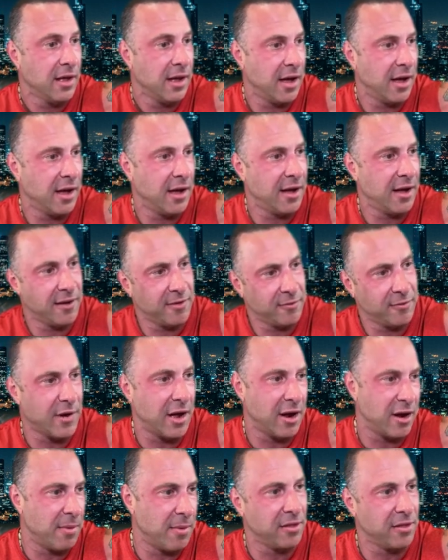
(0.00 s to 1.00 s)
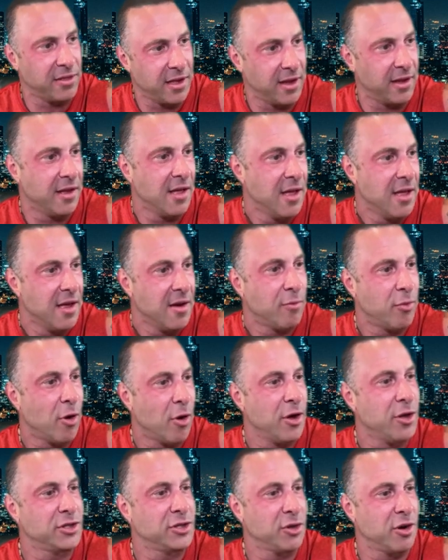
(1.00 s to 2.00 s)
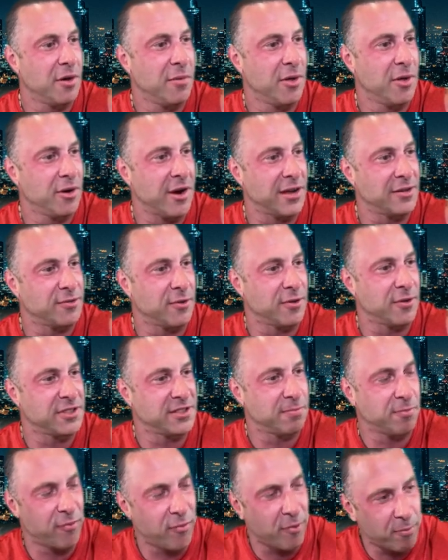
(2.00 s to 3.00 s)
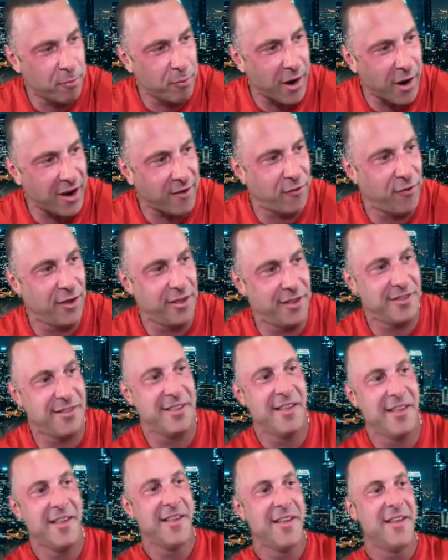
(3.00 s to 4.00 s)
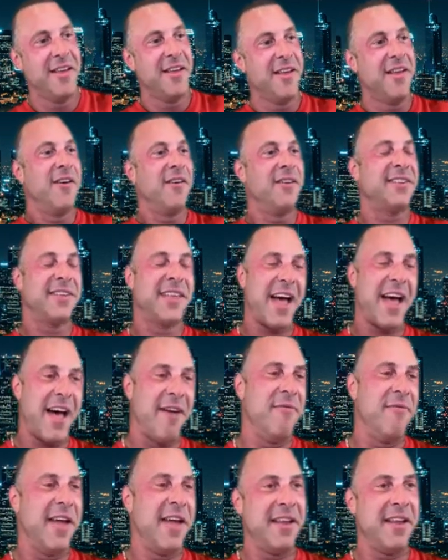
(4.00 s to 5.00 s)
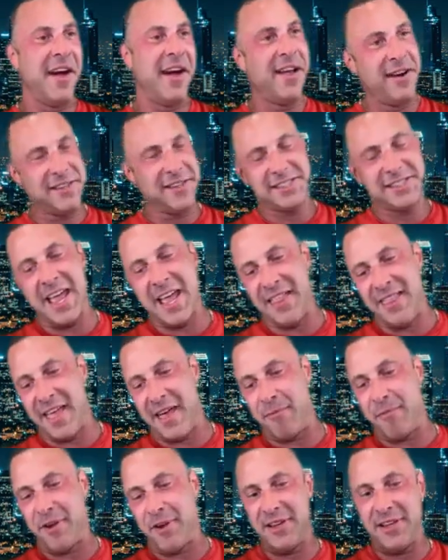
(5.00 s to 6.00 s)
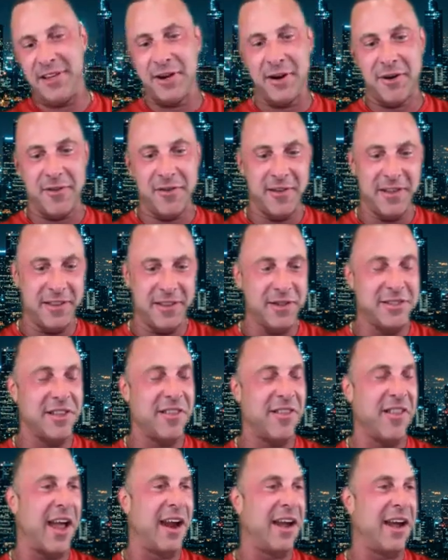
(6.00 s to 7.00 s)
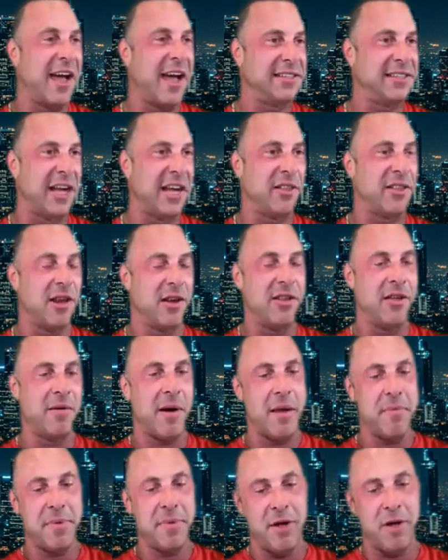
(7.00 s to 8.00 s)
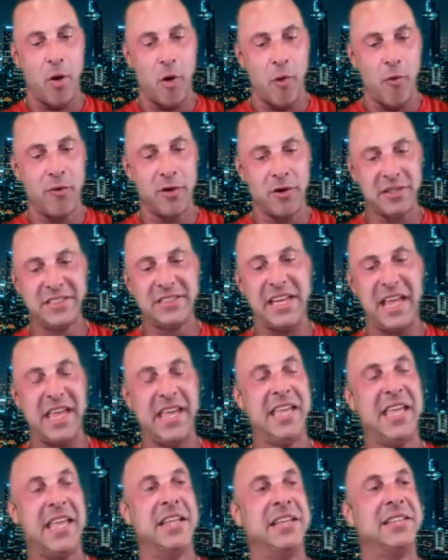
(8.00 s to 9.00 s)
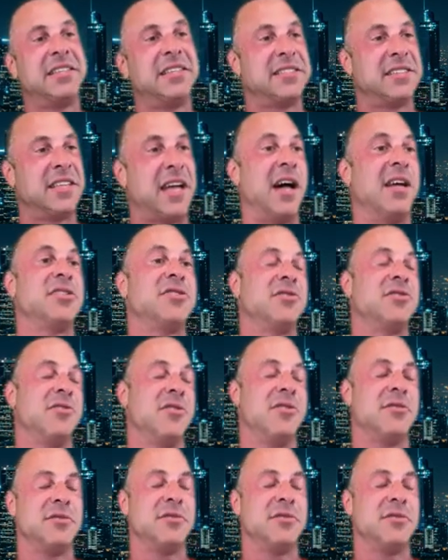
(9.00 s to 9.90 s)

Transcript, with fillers: uh, roundabout thing. Well, I use 200 milligrams for for breakfast. Scott, man, I understand that, but you know, there's a lot of guys out there that might be overtaking testosterone,